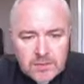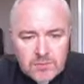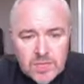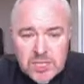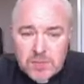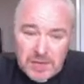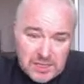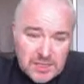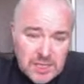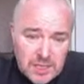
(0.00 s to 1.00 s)
There's
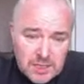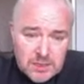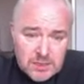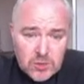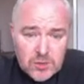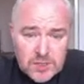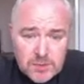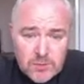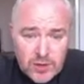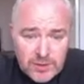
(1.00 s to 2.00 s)
space here to consider
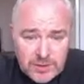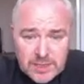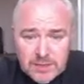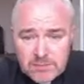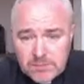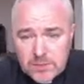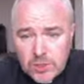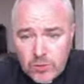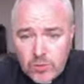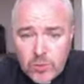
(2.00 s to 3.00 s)
briefly
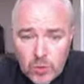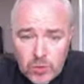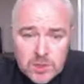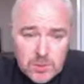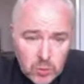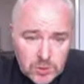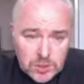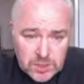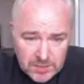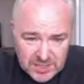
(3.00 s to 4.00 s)
who Paul's
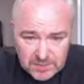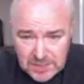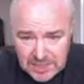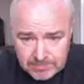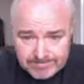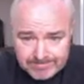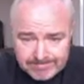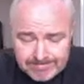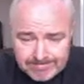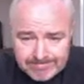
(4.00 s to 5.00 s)
opponents might have been.
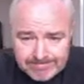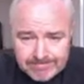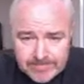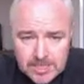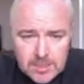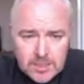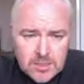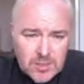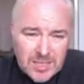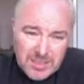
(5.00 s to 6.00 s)

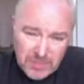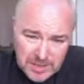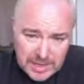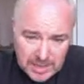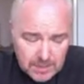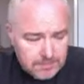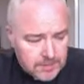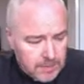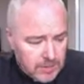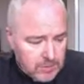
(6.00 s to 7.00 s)
So let's have a think
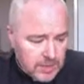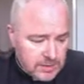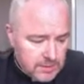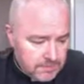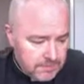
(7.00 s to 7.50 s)
about that.